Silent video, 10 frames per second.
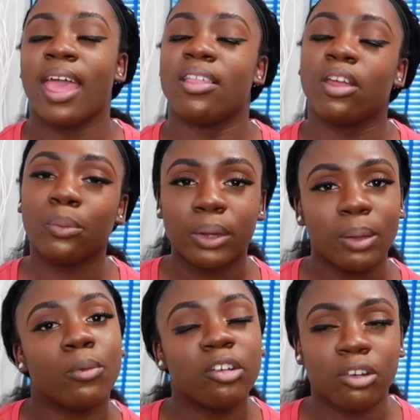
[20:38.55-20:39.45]
and they're
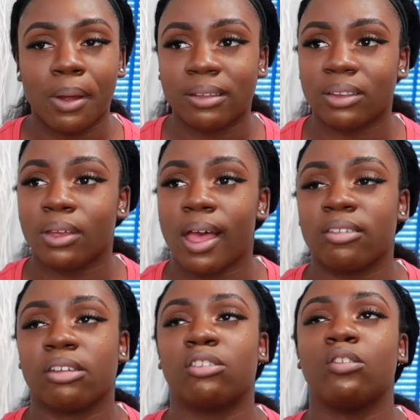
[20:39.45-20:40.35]
really moisturizing you
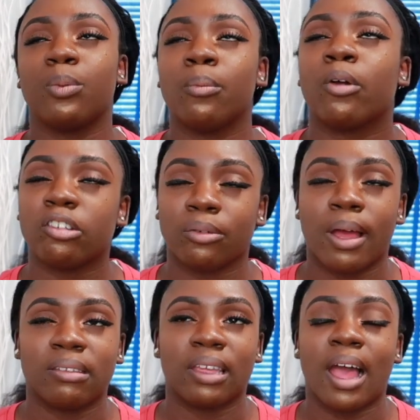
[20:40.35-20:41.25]
guys they're super
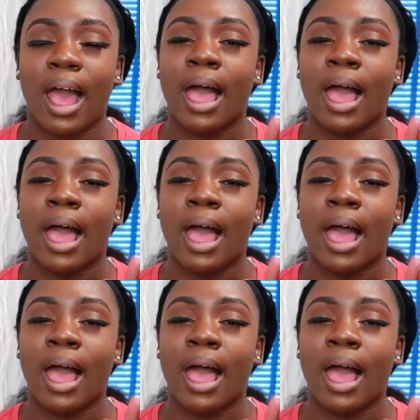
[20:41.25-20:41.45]
moisturizing